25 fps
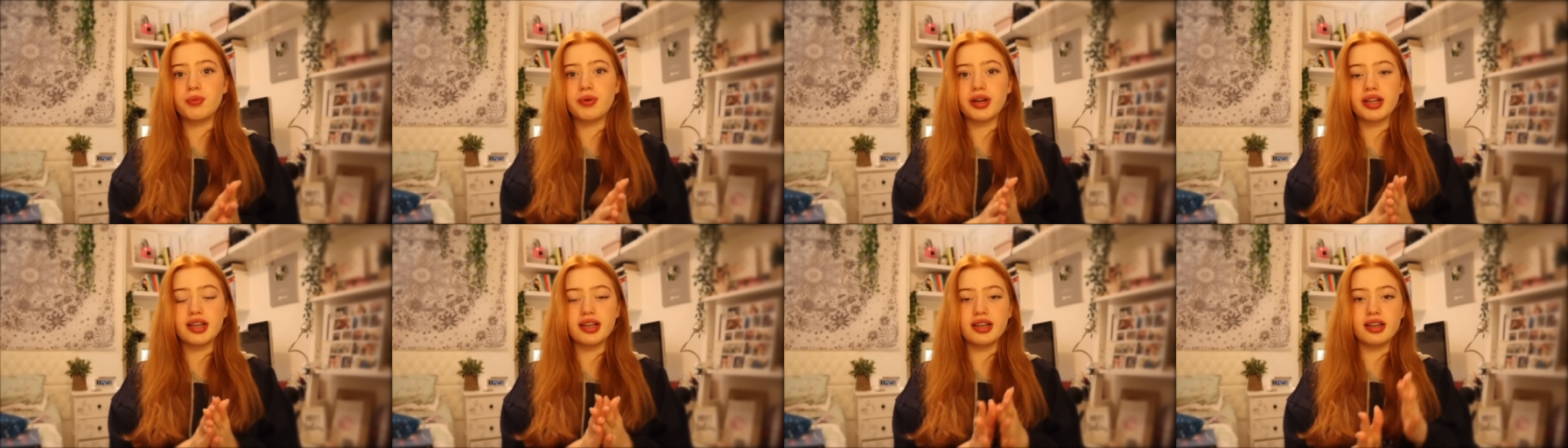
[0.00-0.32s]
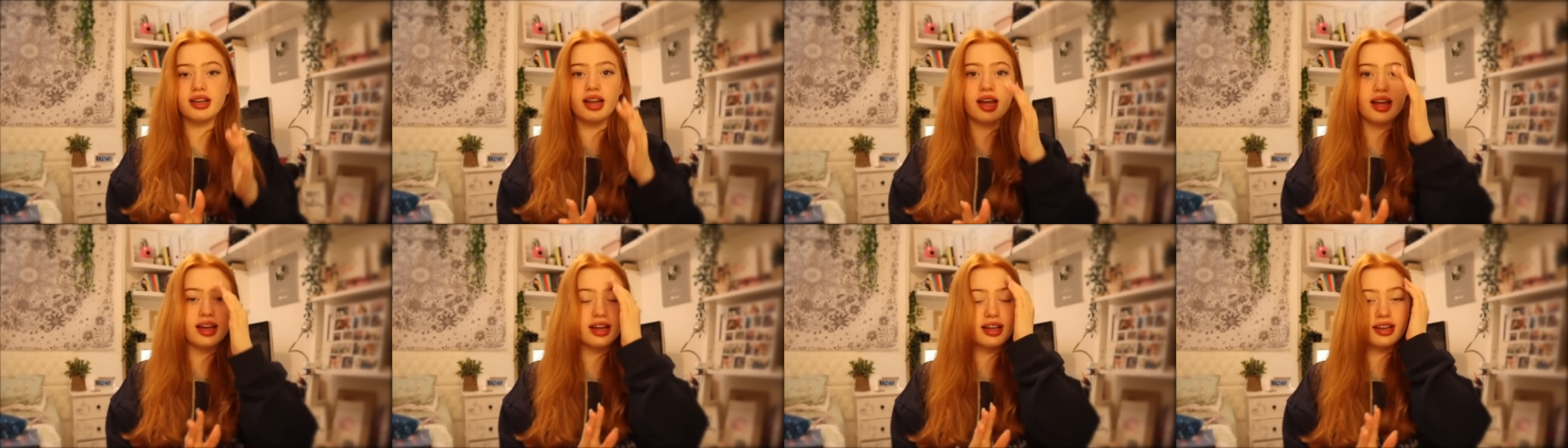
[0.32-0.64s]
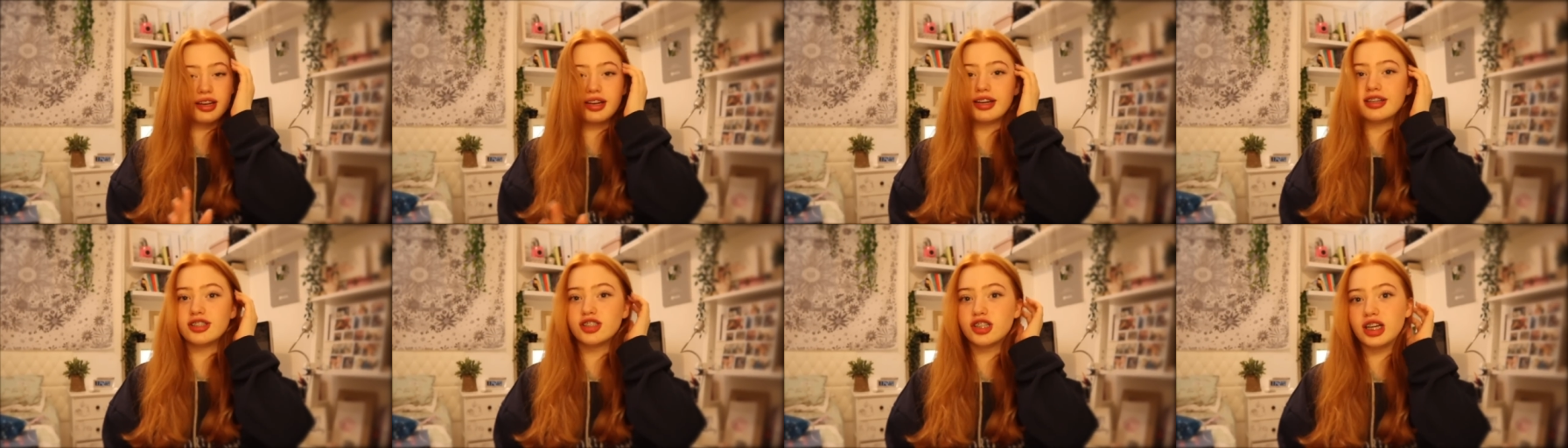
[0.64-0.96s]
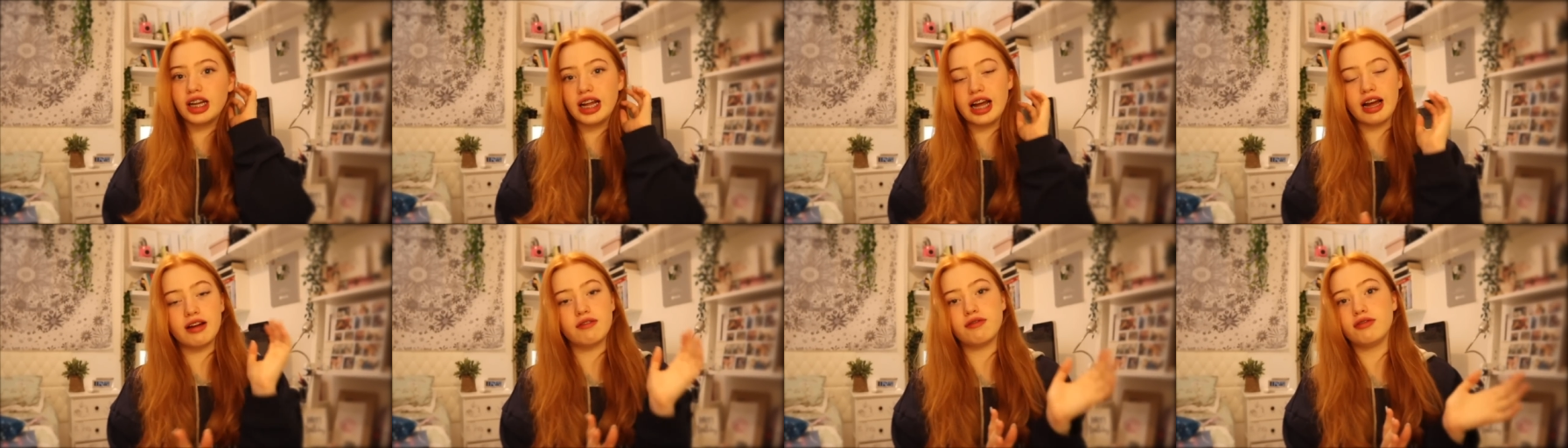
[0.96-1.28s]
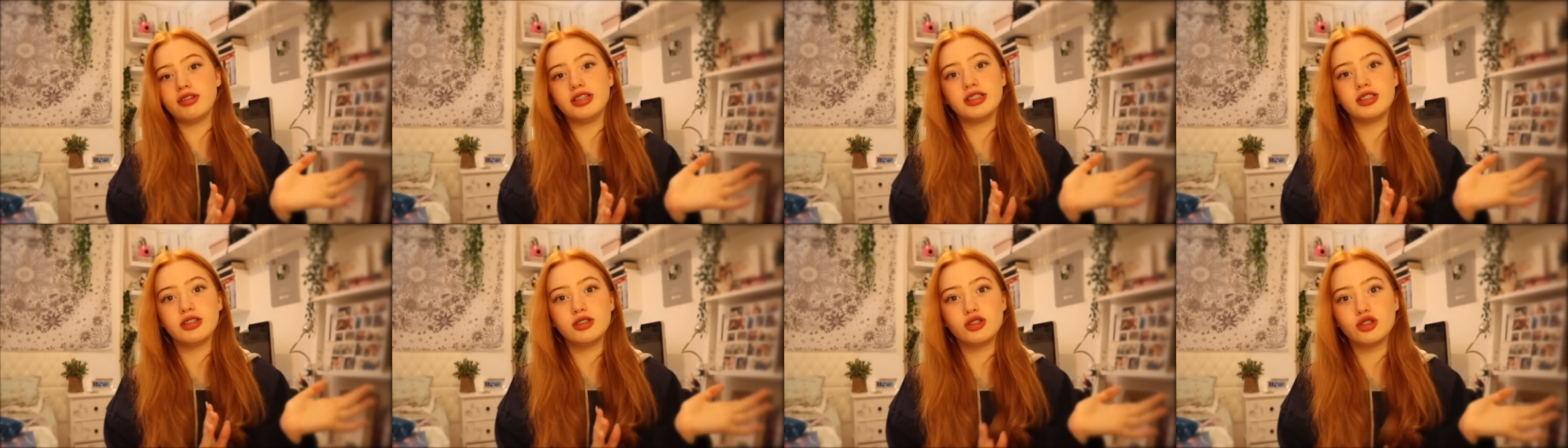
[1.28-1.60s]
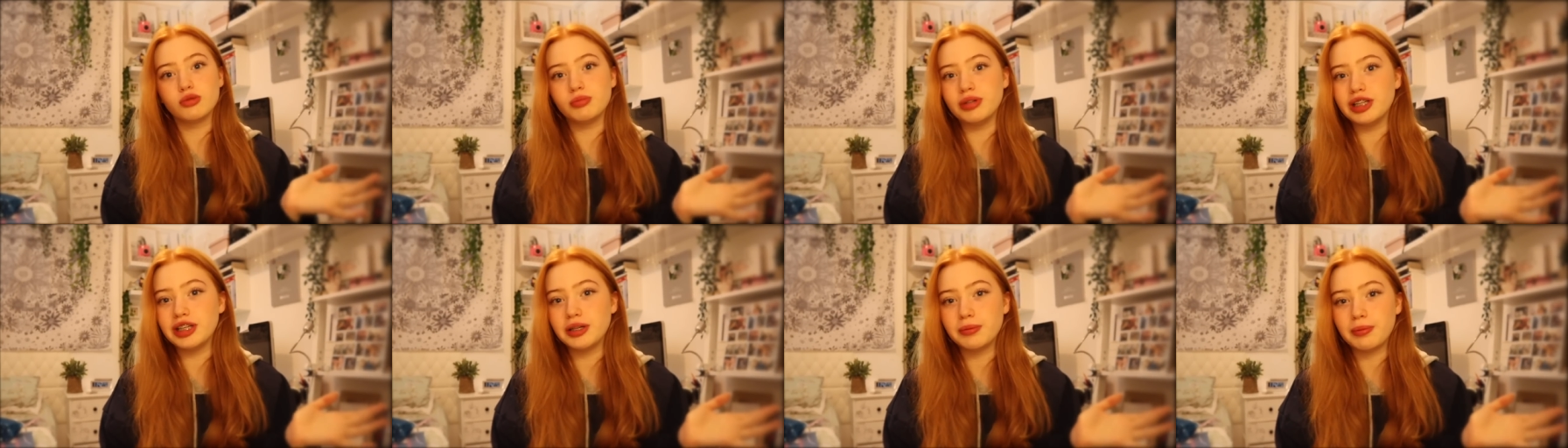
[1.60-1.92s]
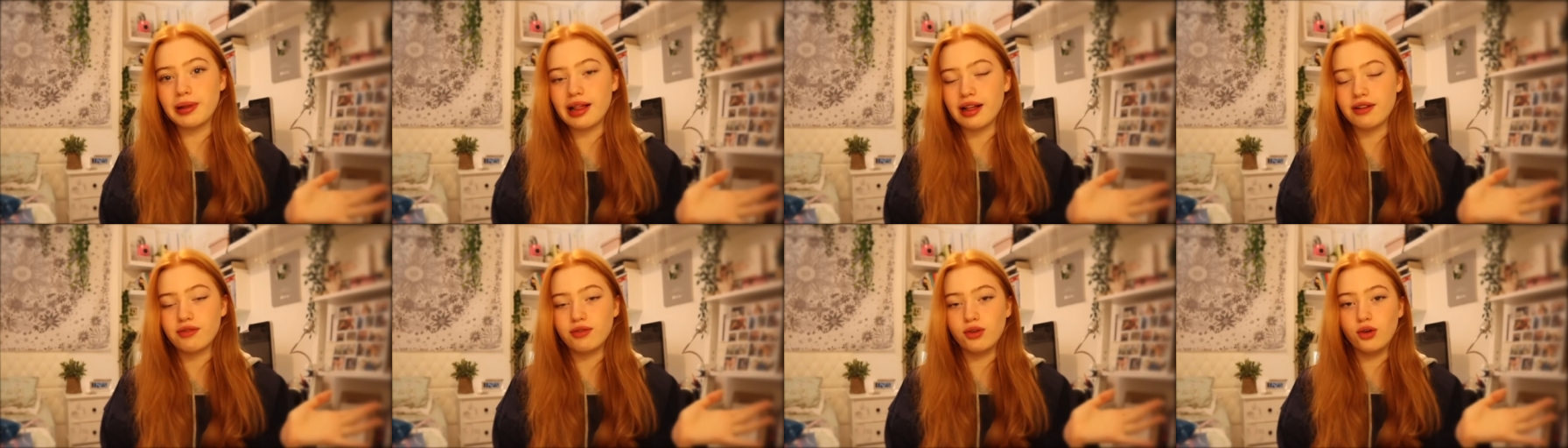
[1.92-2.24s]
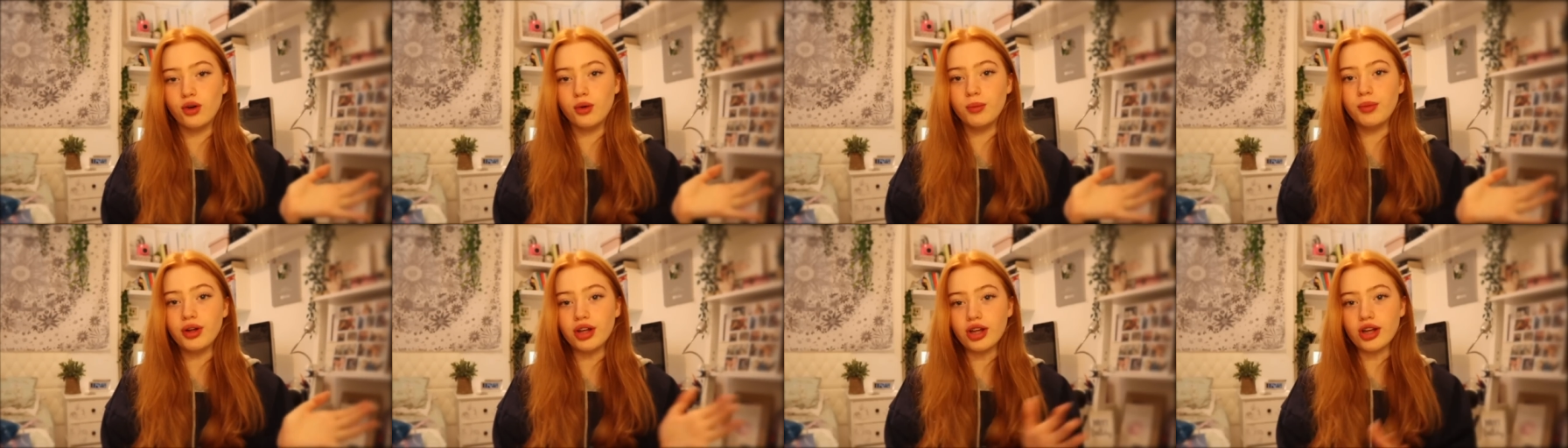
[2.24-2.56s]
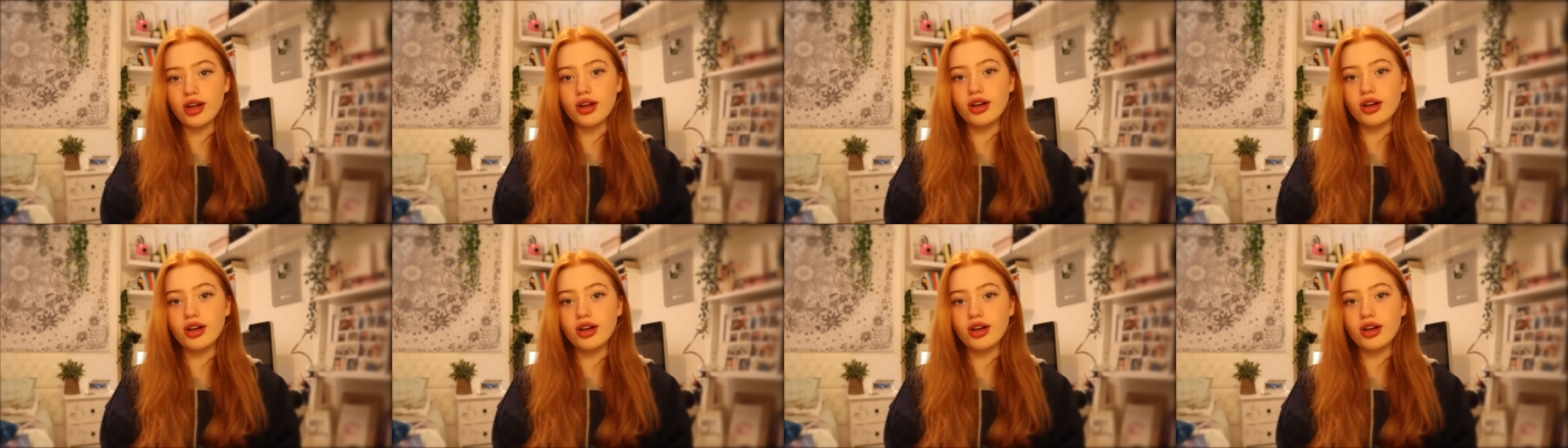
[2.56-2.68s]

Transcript: and like literally every social media platform.